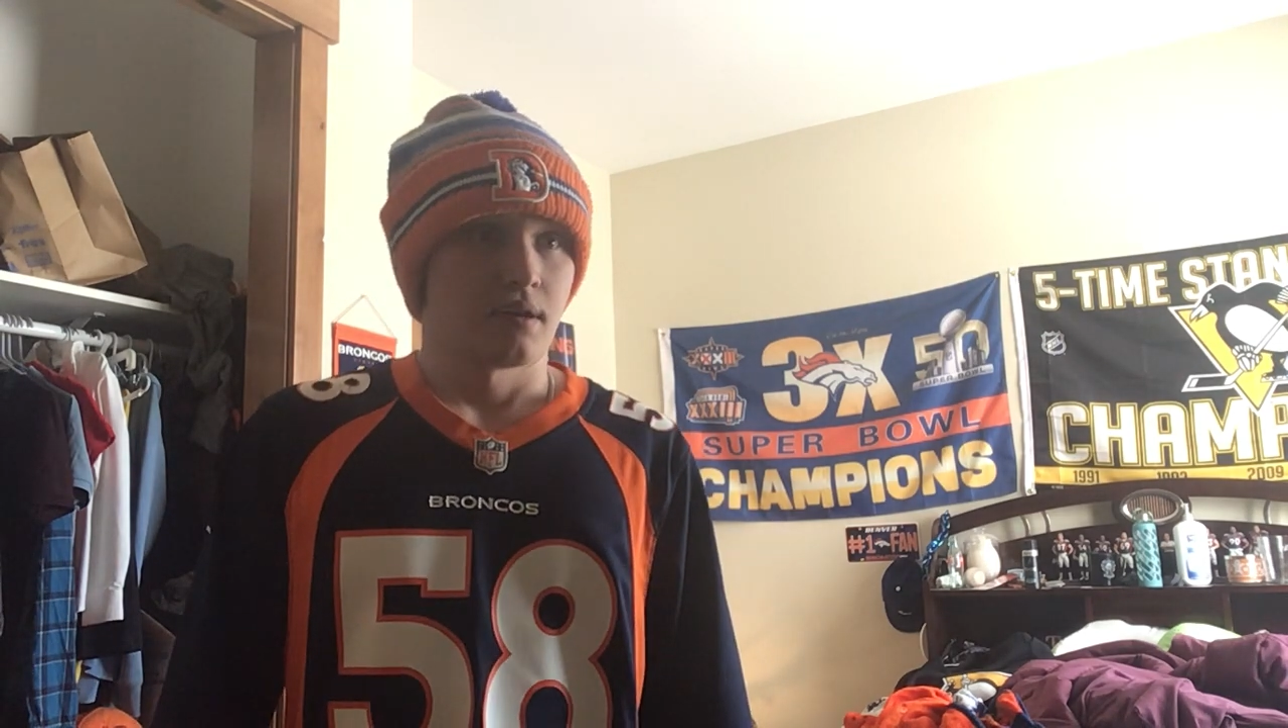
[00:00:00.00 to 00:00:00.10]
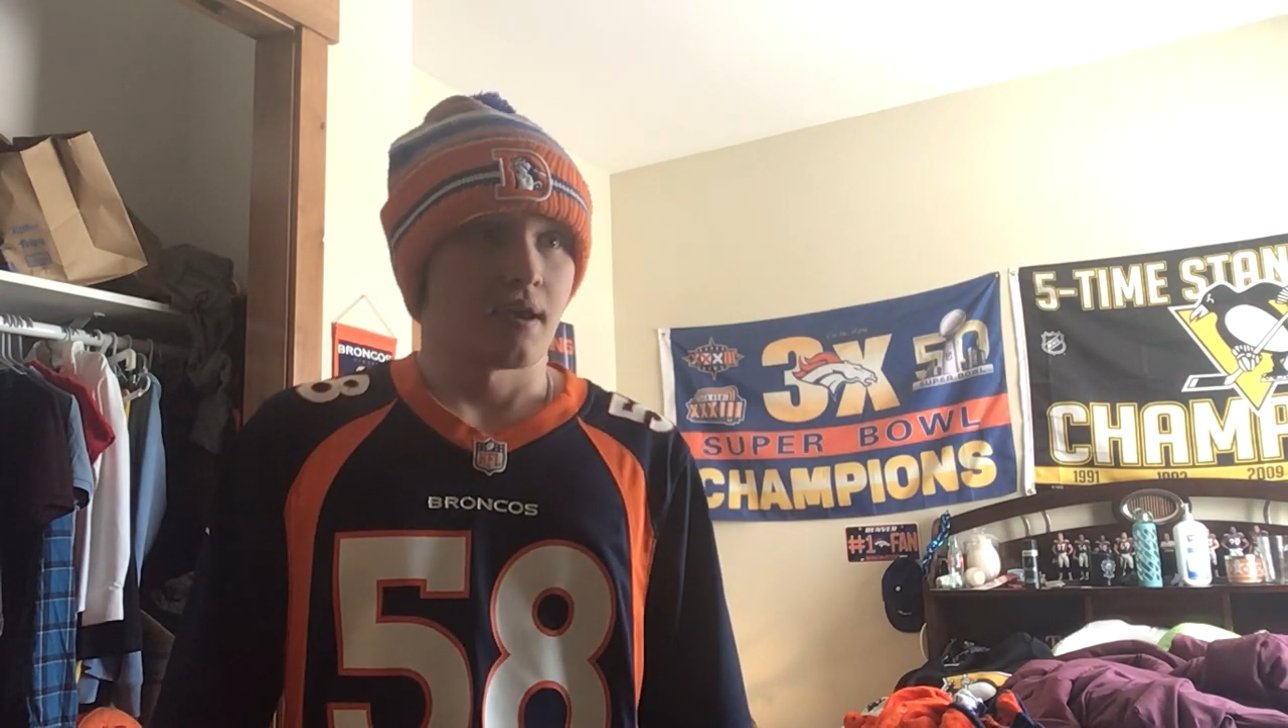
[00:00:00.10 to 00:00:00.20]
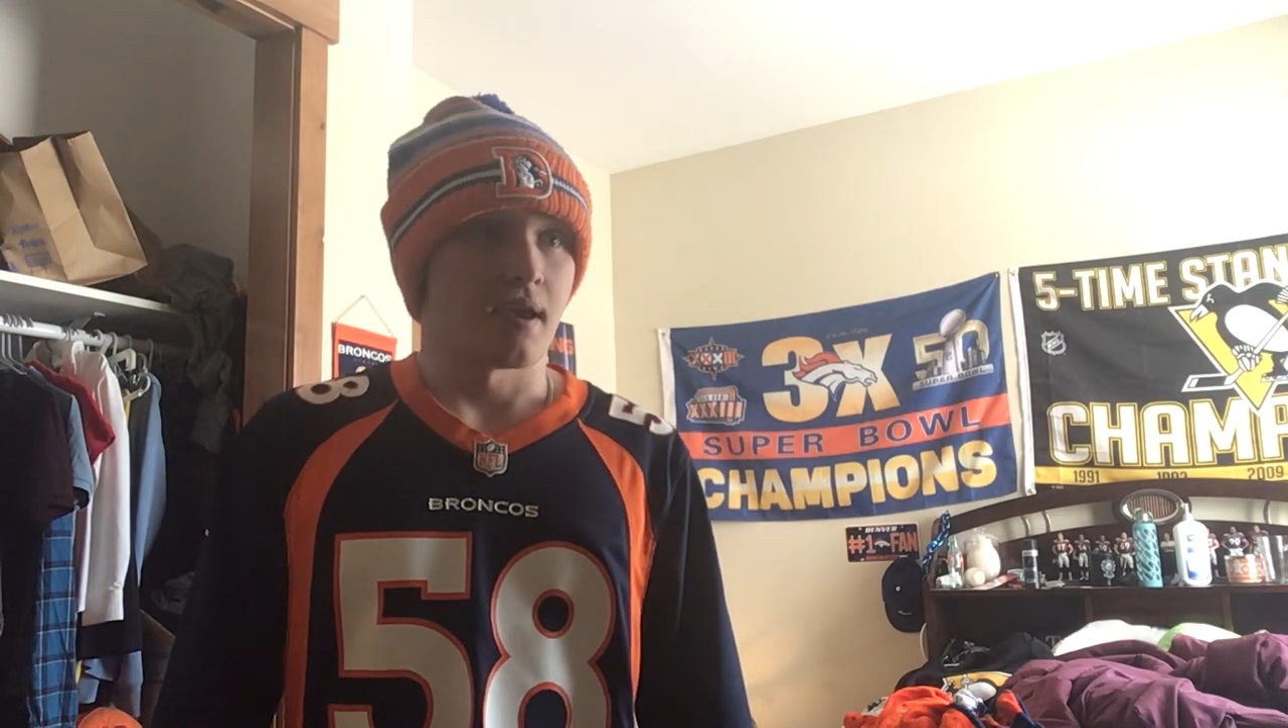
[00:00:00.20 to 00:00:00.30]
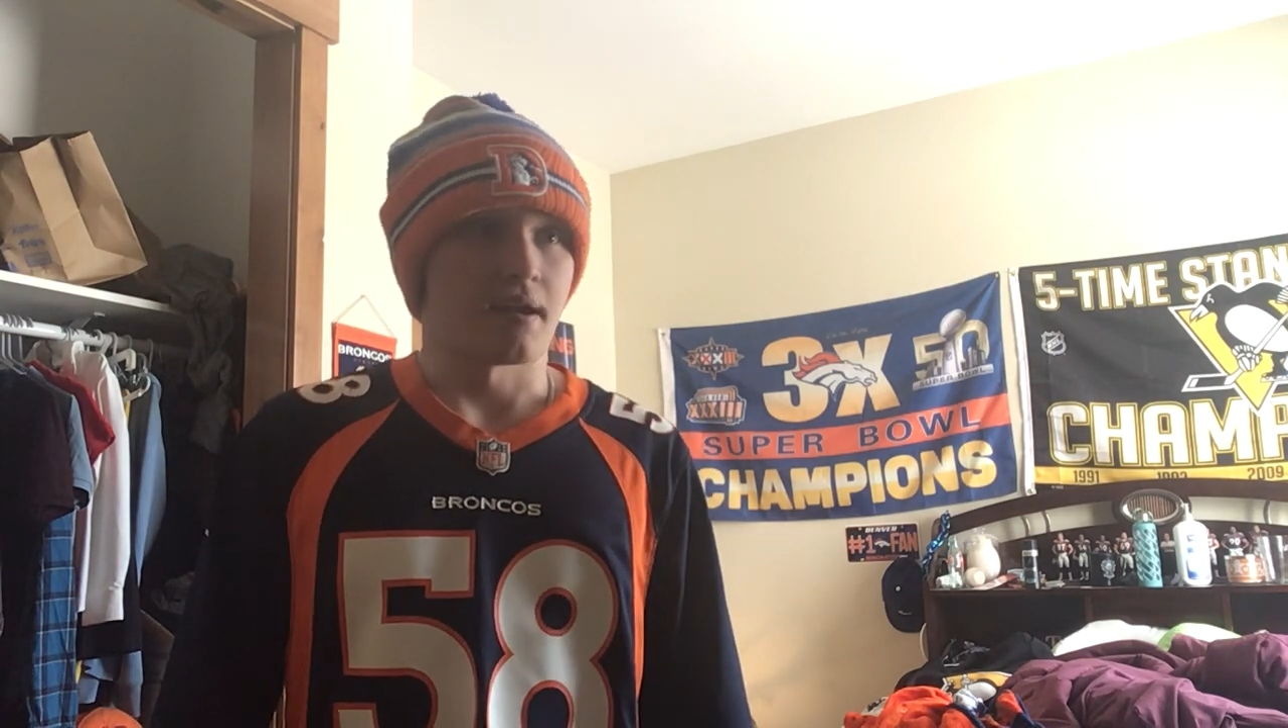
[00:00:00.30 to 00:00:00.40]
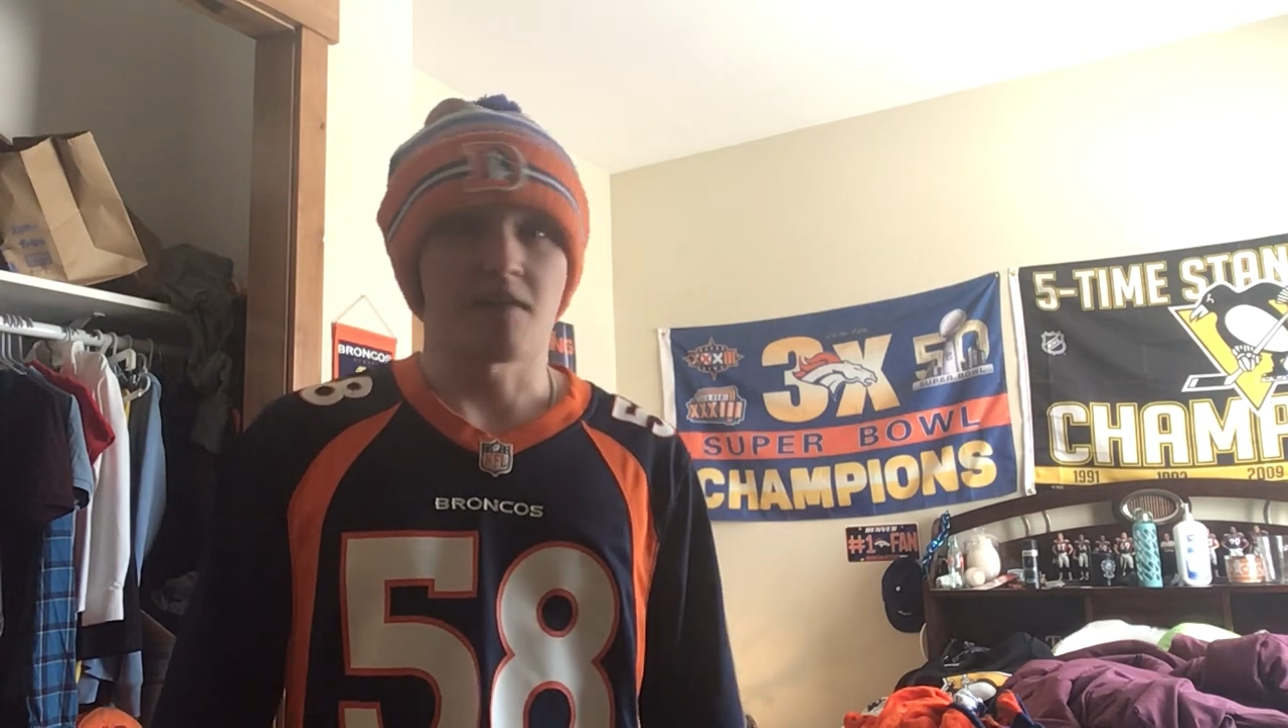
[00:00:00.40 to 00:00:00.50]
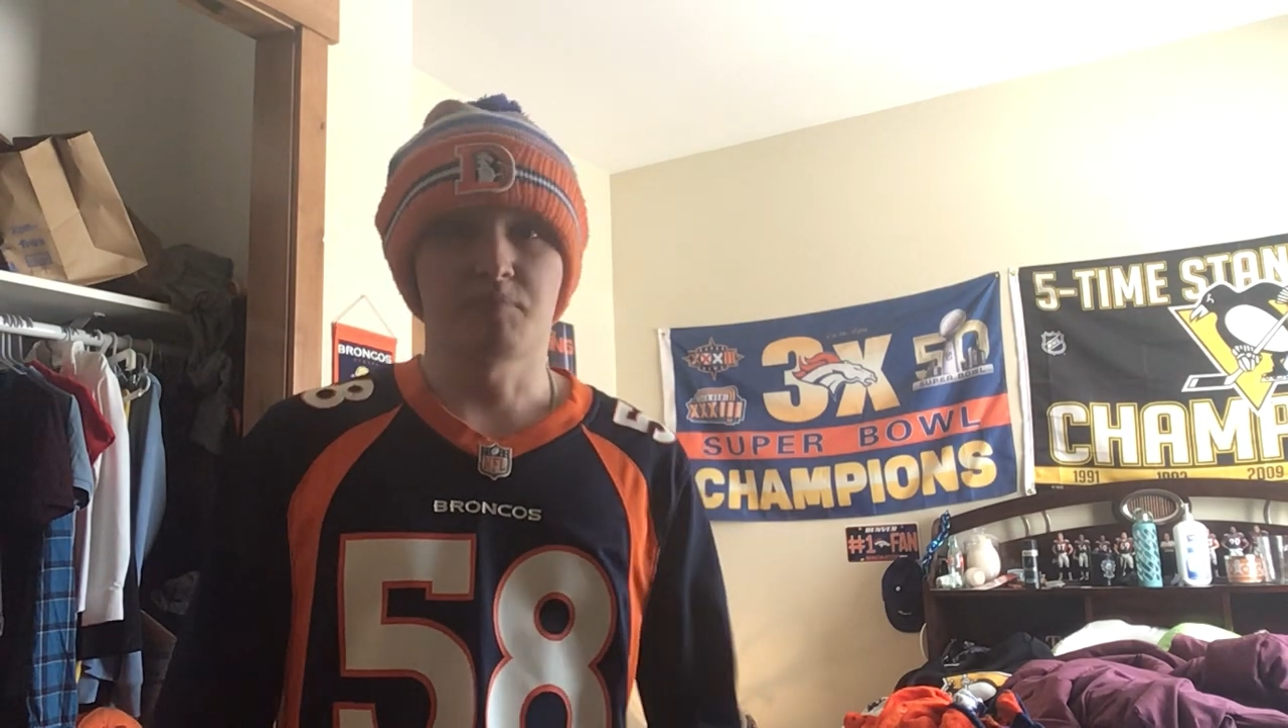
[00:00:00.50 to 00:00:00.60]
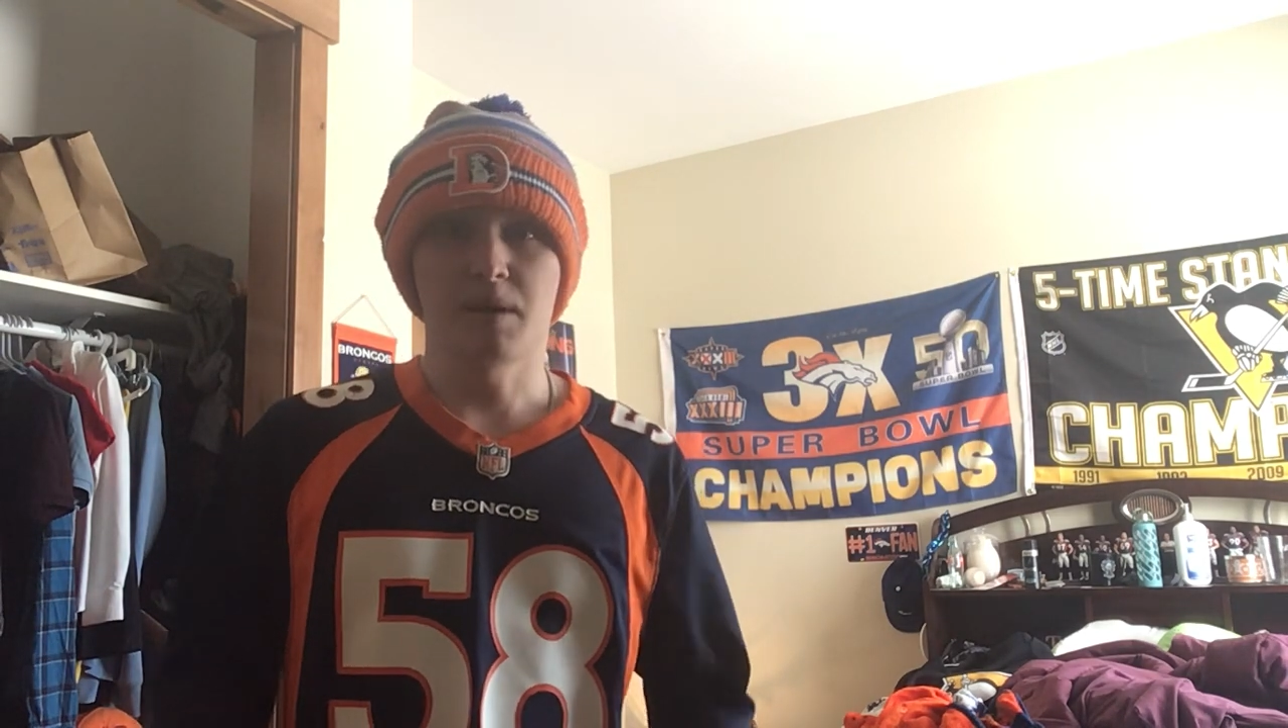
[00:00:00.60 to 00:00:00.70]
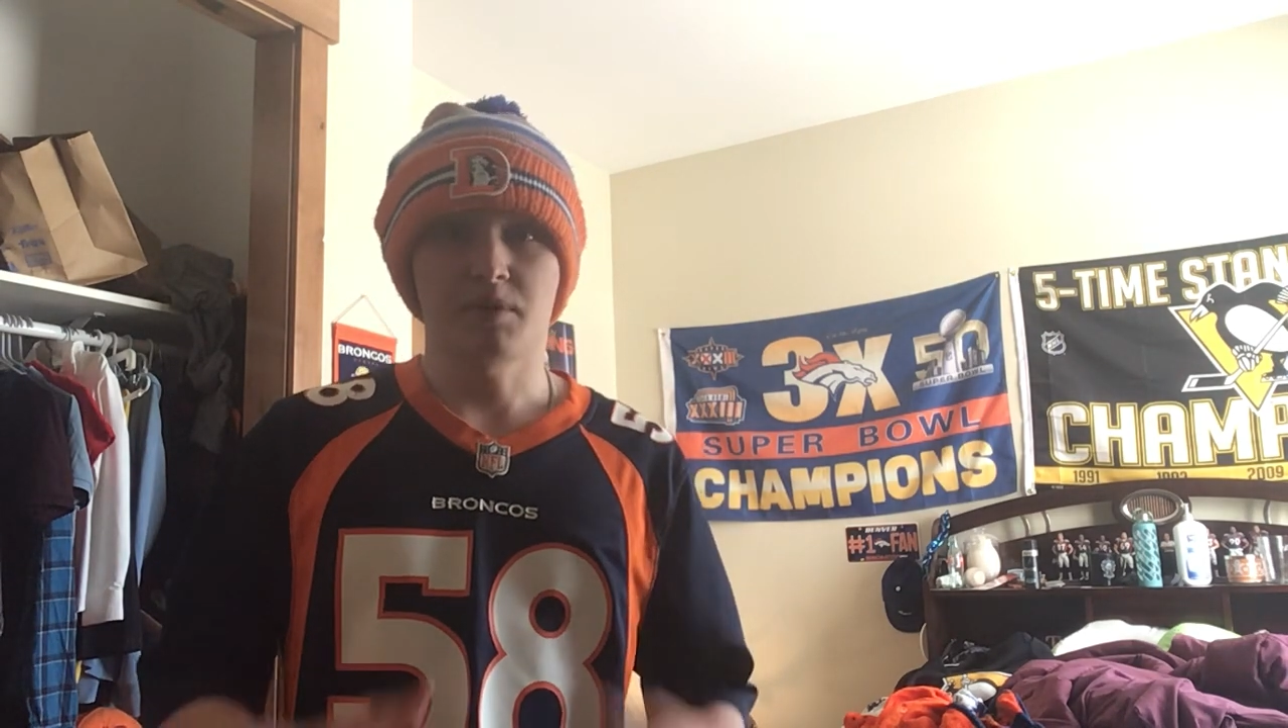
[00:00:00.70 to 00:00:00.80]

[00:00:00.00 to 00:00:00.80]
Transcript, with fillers: And I've pretty